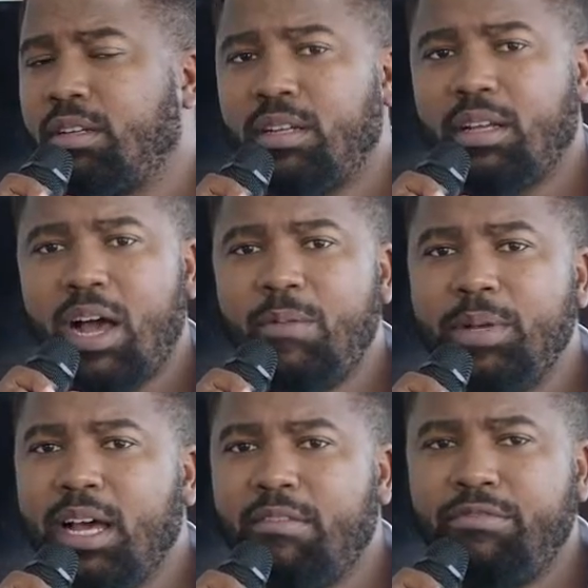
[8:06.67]
How many
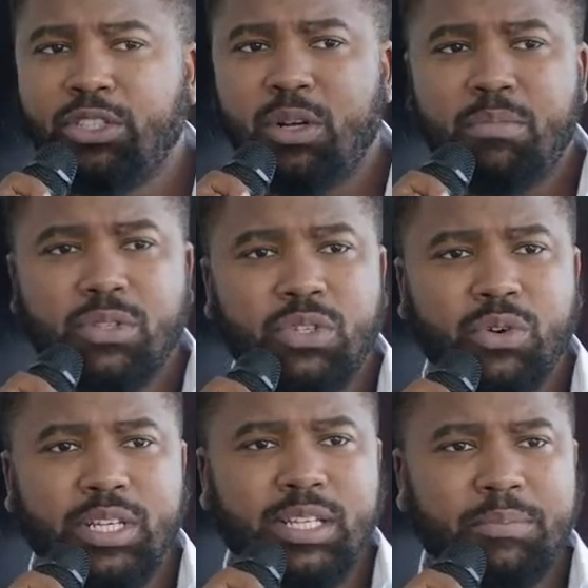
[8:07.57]
have vision boards? You
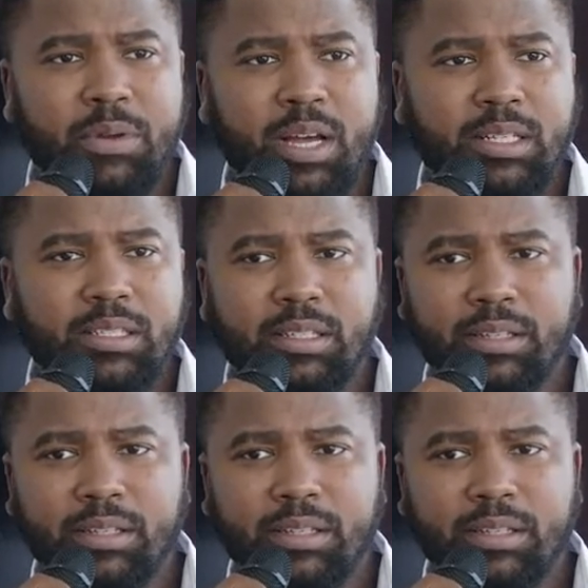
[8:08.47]
raise up your hands.